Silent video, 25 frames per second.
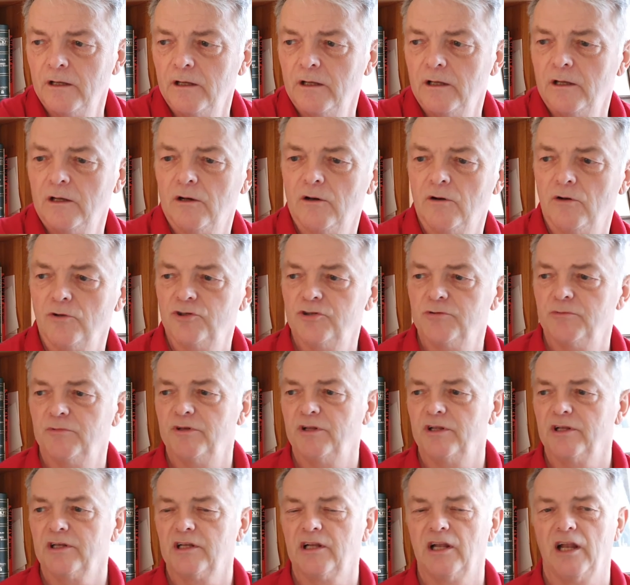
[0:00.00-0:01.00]
item of
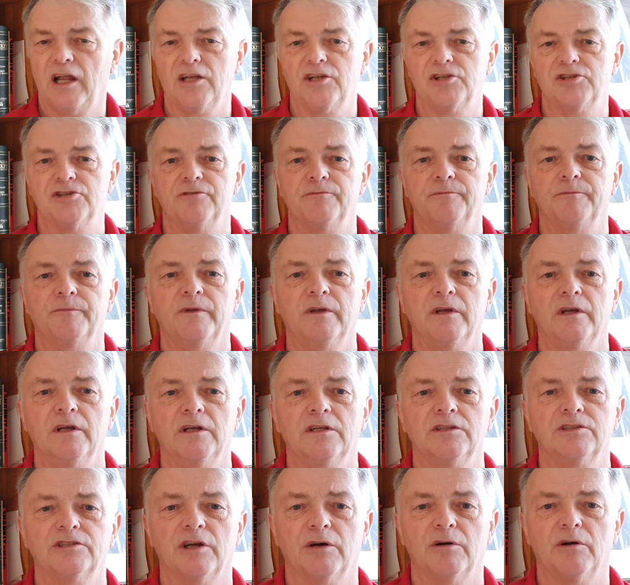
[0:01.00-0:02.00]
the collection.
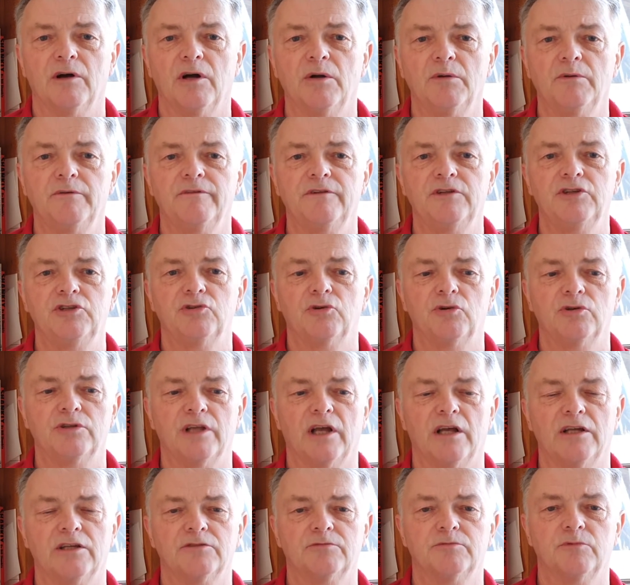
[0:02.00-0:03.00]
So I hope you've enjoyed
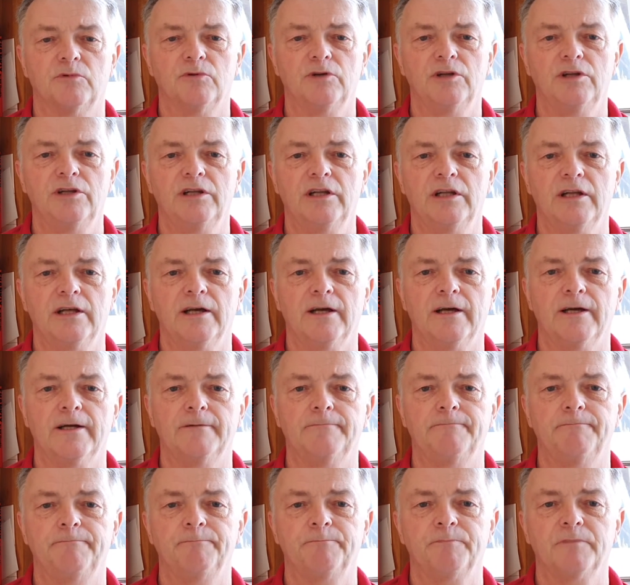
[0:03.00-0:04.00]
that this morning.
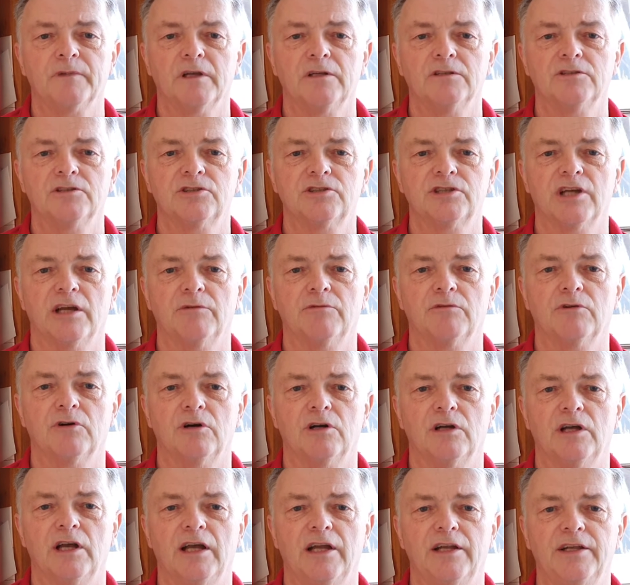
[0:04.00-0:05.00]
So we've
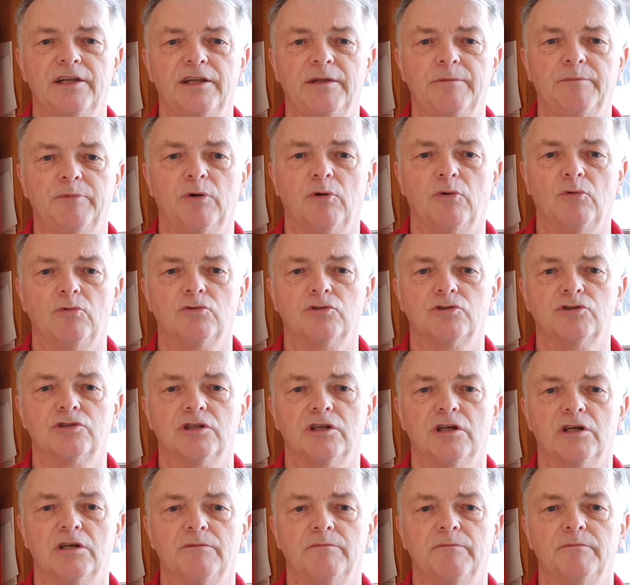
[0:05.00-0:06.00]
got Andy Paul's
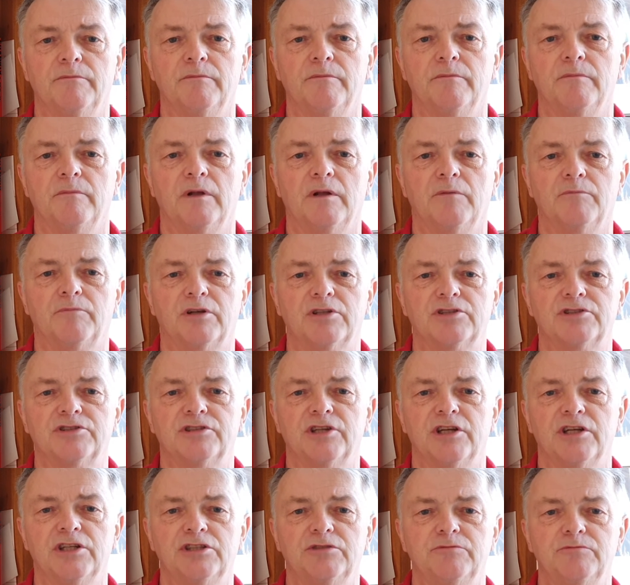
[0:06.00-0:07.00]

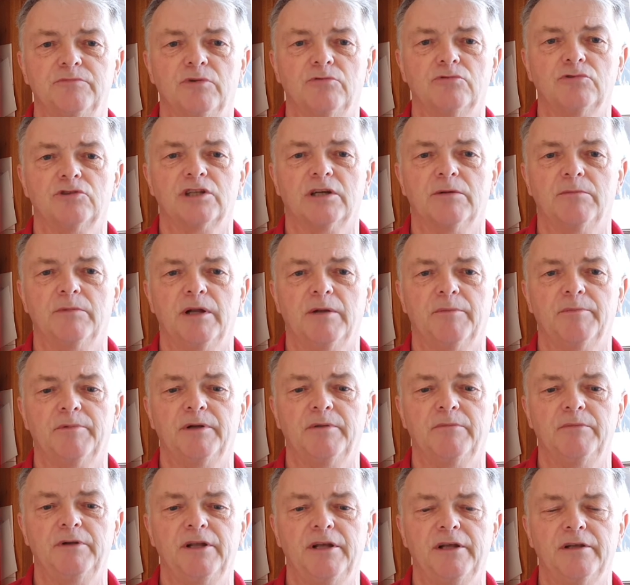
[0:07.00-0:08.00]
presentation balls coming up in a
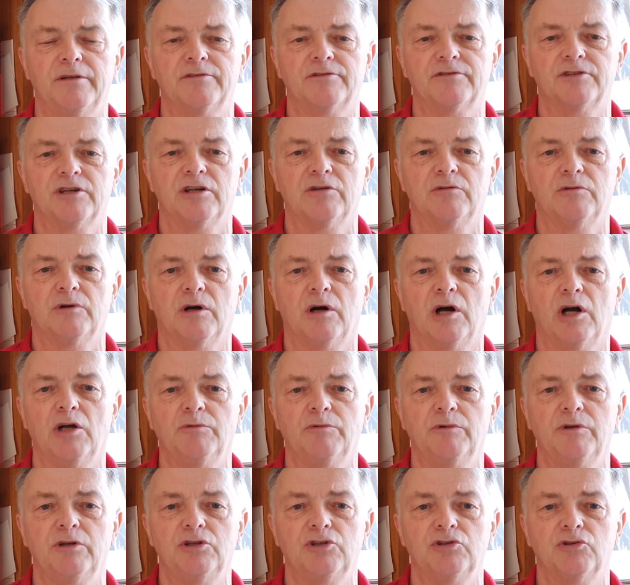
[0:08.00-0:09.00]
minute. So I hope
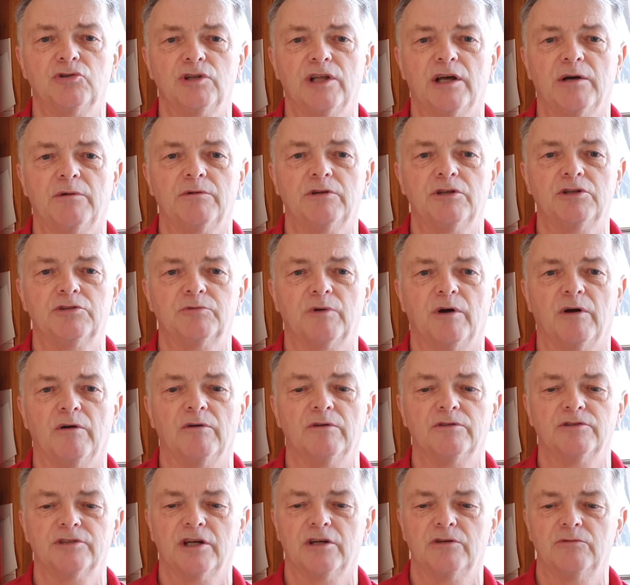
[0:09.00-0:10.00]
you enjoy that one as well.
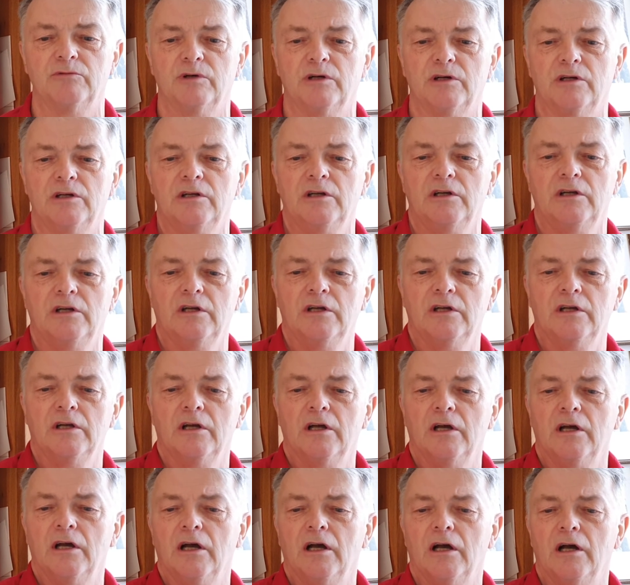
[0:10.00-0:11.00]
So
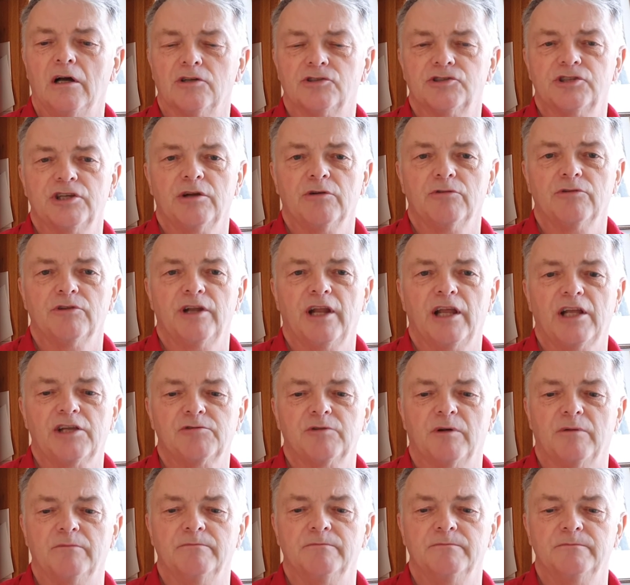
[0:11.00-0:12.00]
I'll see you on the next
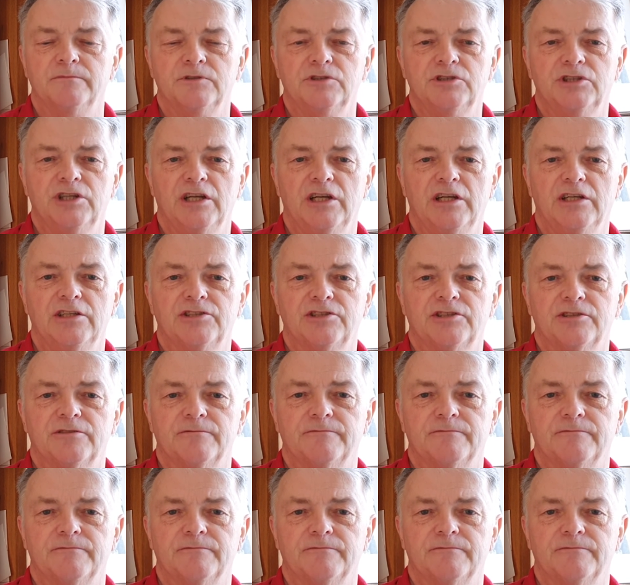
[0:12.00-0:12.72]
one. Cheers.